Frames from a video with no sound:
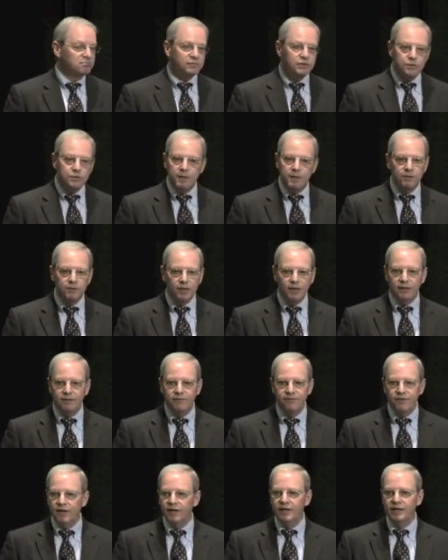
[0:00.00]
It's been really
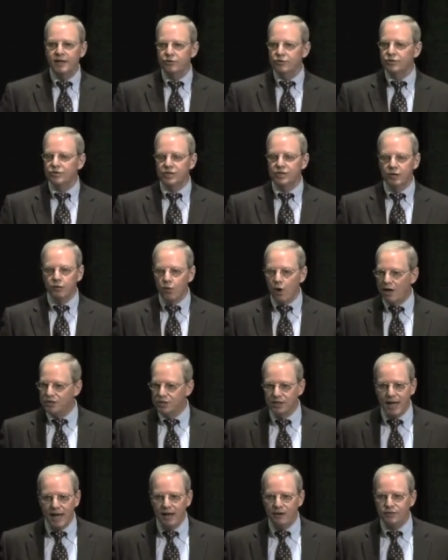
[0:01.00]
very interesting
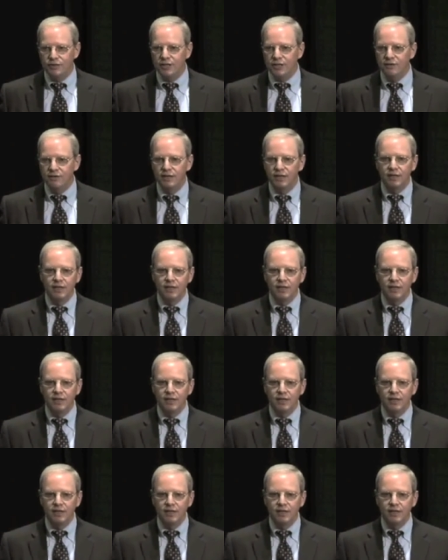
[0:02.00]
watching the house staff